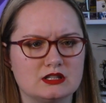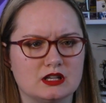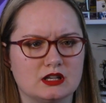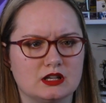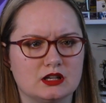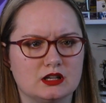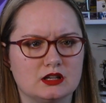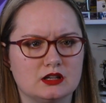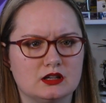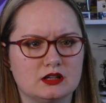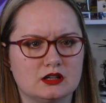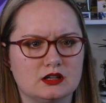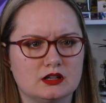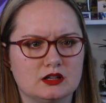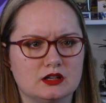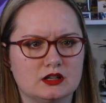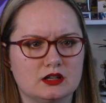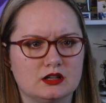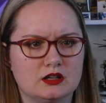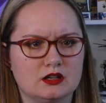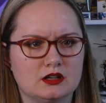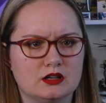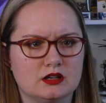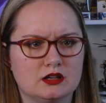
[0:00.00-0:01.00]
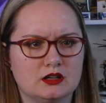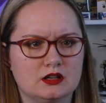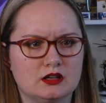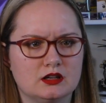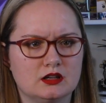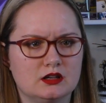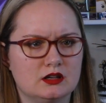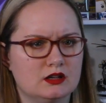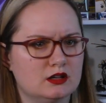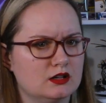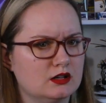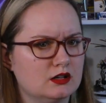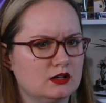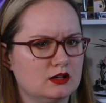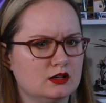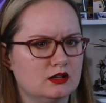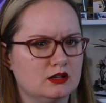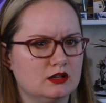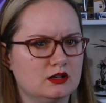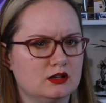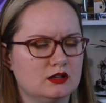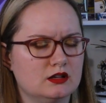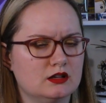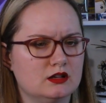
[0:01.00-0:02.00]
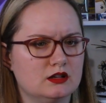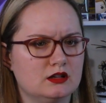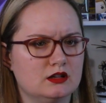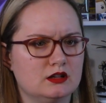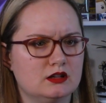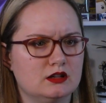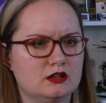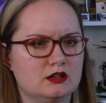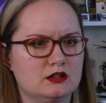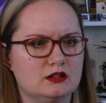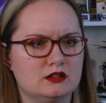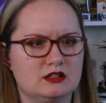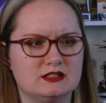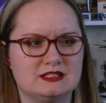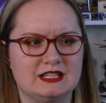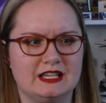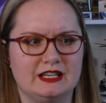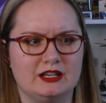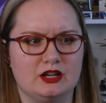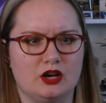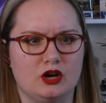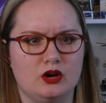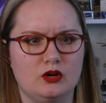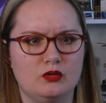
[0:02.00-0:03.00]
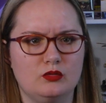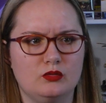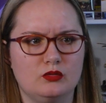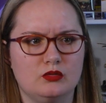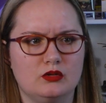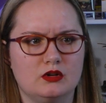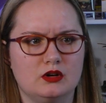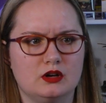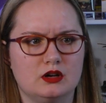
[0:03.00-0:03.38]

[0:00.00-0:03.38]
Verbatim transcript: it? Peter? Does he know?